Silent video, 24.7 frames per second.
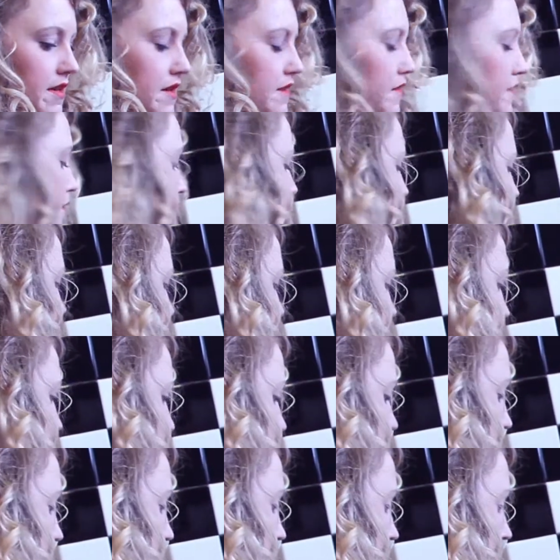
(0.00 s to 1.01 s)
There we go.
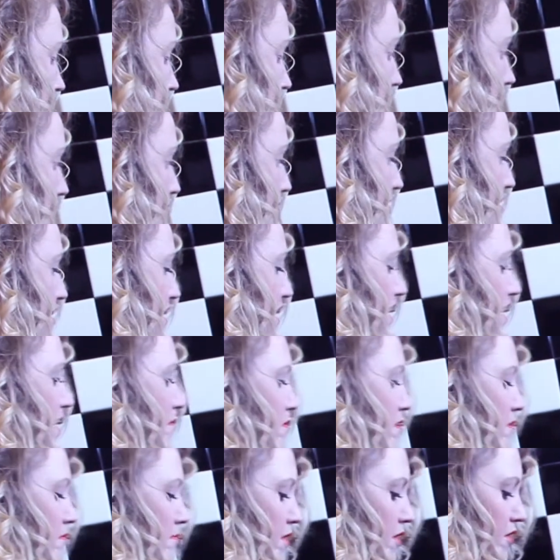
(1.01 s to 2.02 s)
I'm just gonna
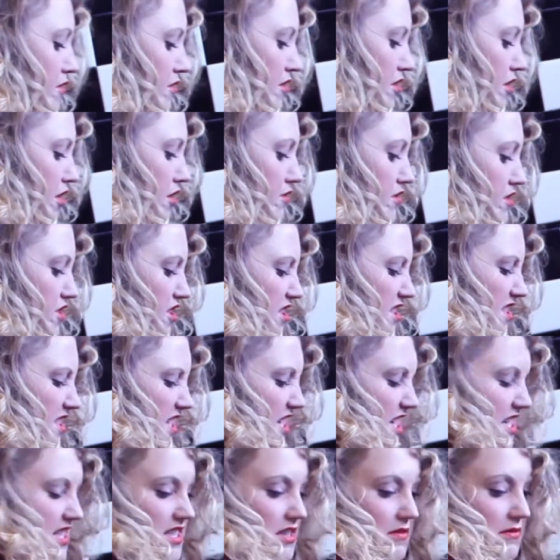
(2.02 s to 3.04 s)
keep the milk close just in
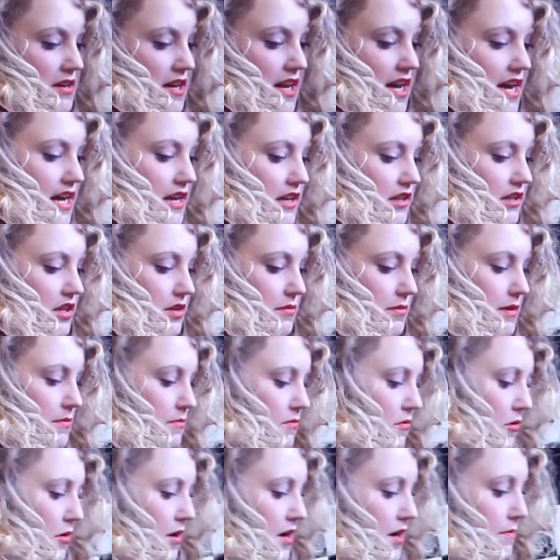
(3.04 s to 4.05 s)
case I'm gonna add a little bit
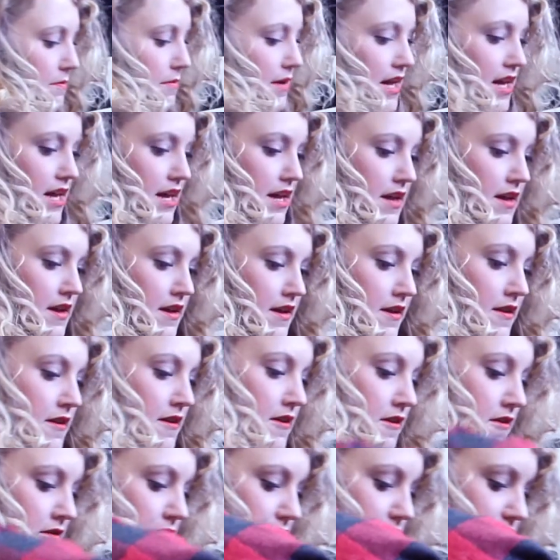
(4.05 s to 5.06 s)
more in a bit.
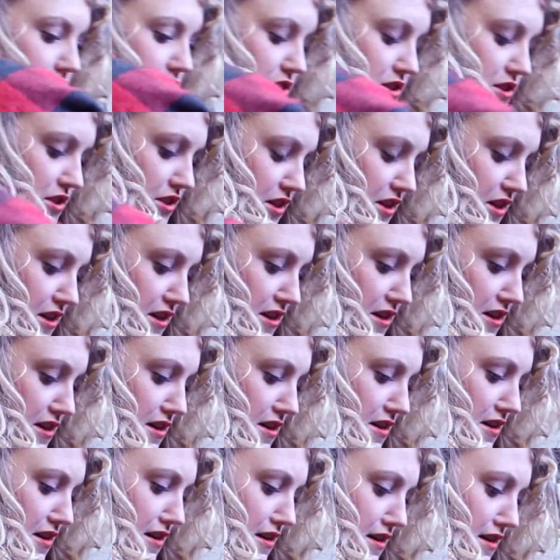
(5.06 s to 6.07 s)

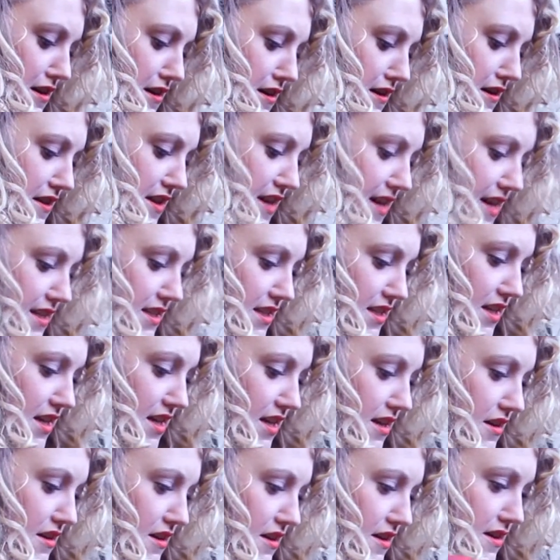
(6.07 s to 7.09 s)
Stir all that
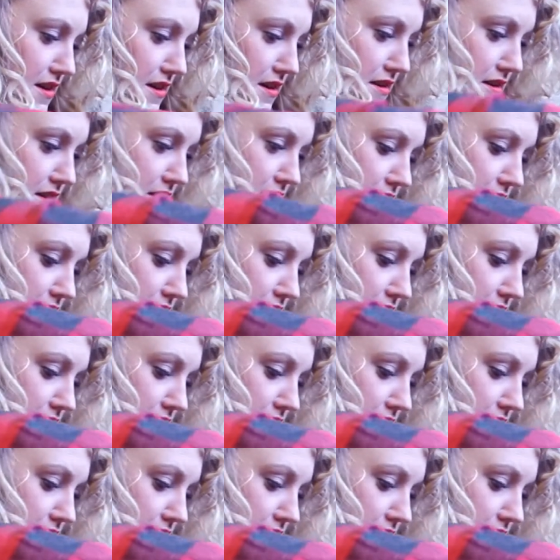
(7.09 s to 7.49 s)
together.